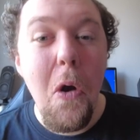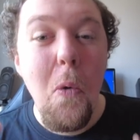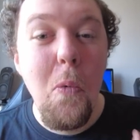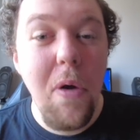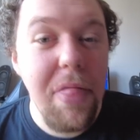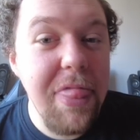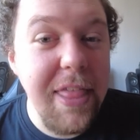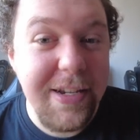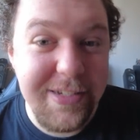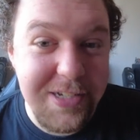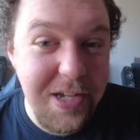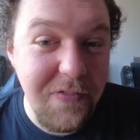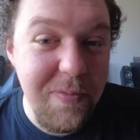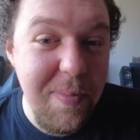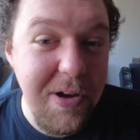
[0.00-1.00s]
with this
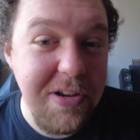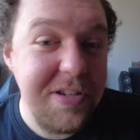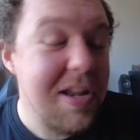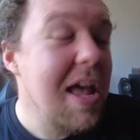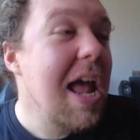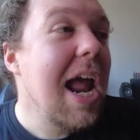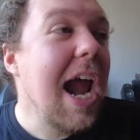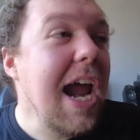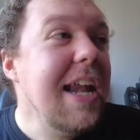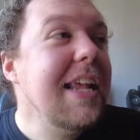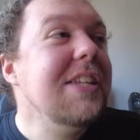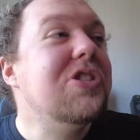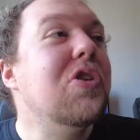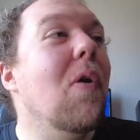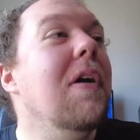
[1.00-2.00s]
government. It
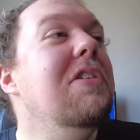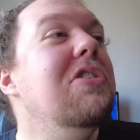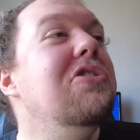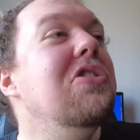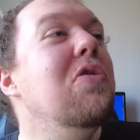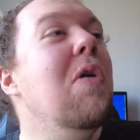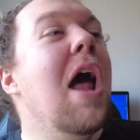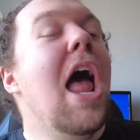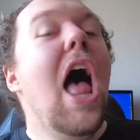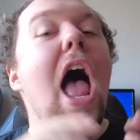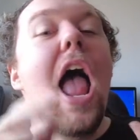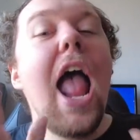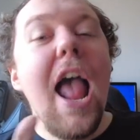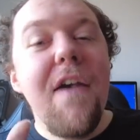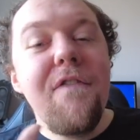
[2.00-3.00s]
is going to do
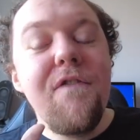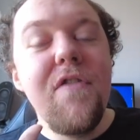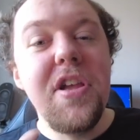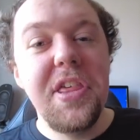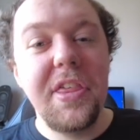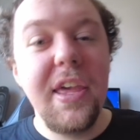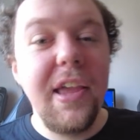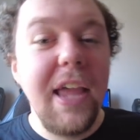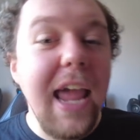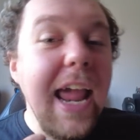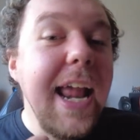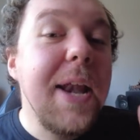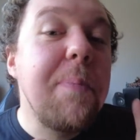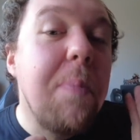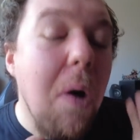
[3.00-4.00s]
everything
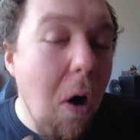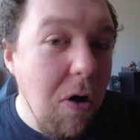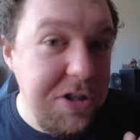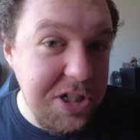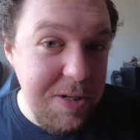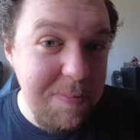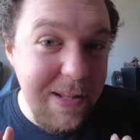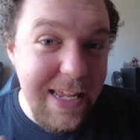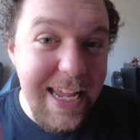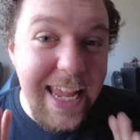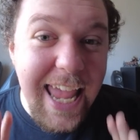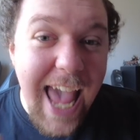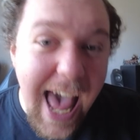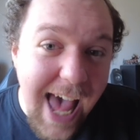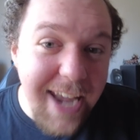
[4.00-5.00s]
it possibly
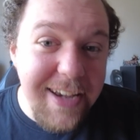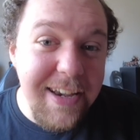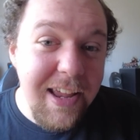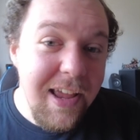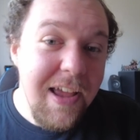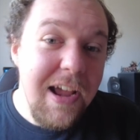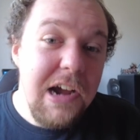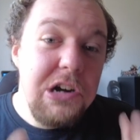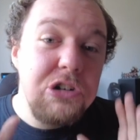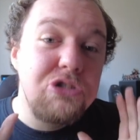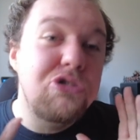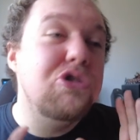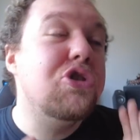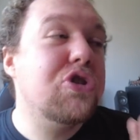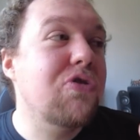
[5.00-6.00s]
can
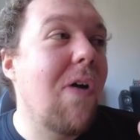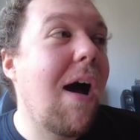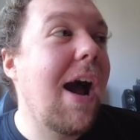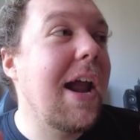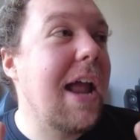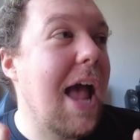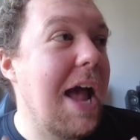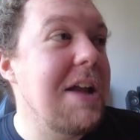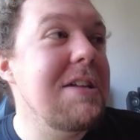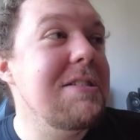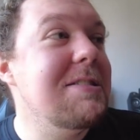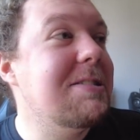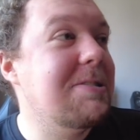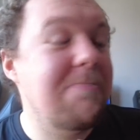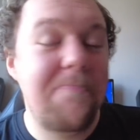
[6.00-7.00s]
to try
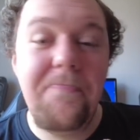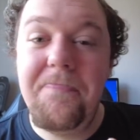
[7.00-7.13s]
and